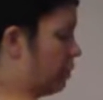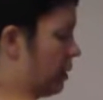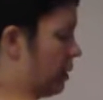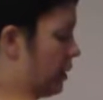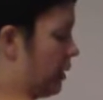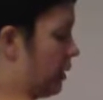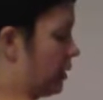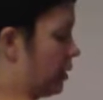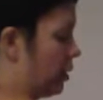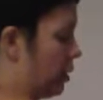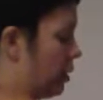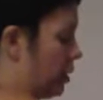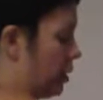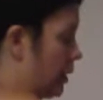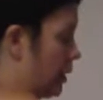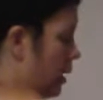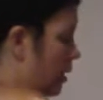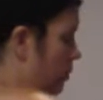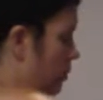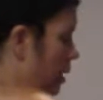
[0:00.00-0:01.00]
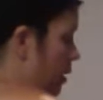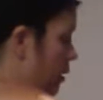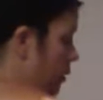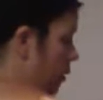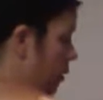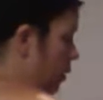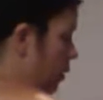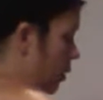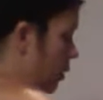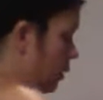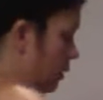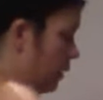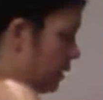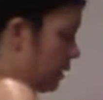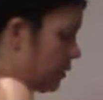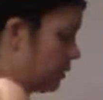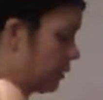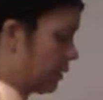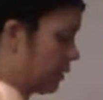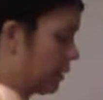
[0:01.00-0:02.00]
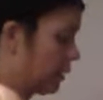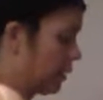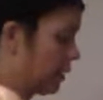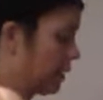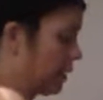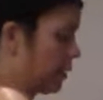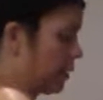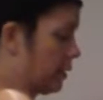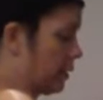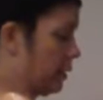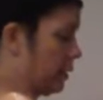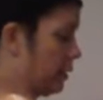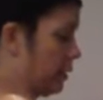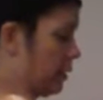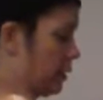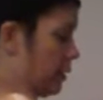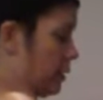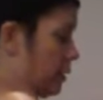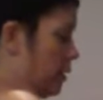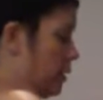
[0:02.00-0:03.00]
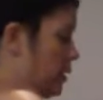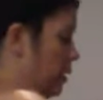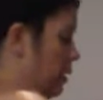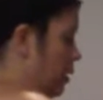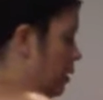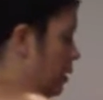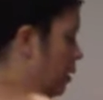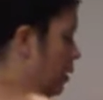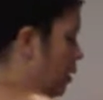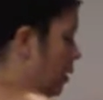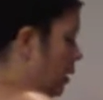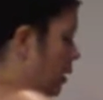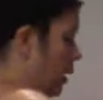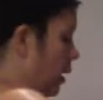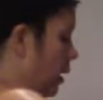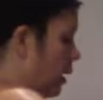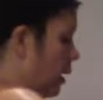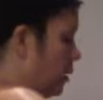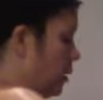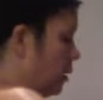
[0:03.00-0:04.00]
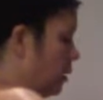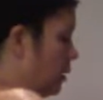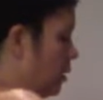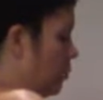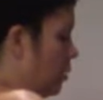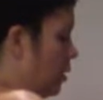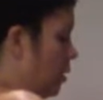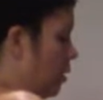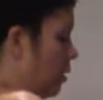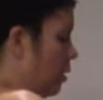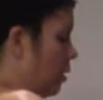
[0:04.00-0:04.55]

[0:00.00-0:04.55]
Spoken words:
That's a good sound, right? Those are good sounds with the cooking ASMR.